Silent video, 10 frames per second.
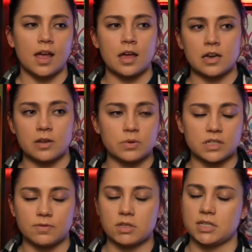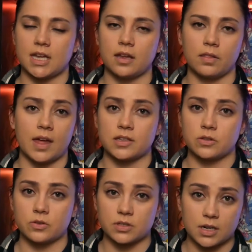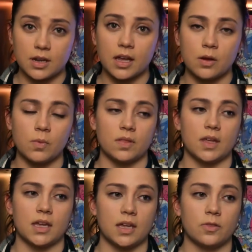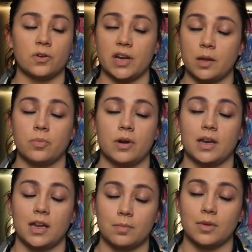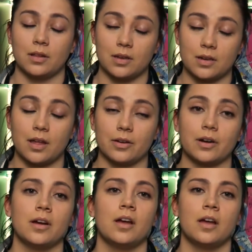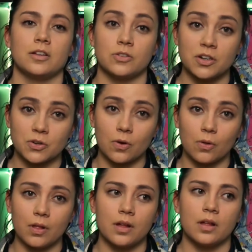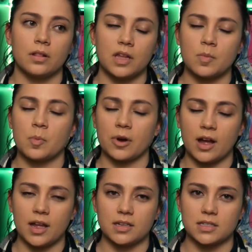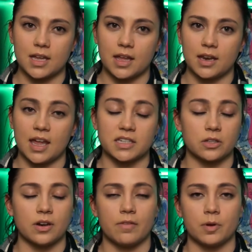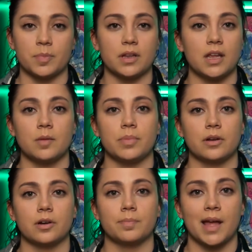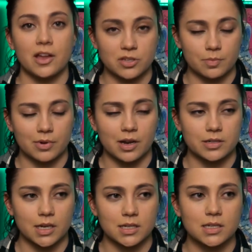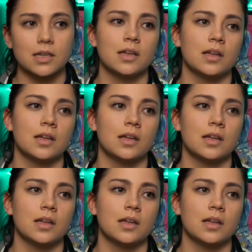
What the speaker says: And it was even said last Thursday night when they hit their $8.8 million stretch goal, Liam O'Brien said, "Has there ever been a bigger passion project?"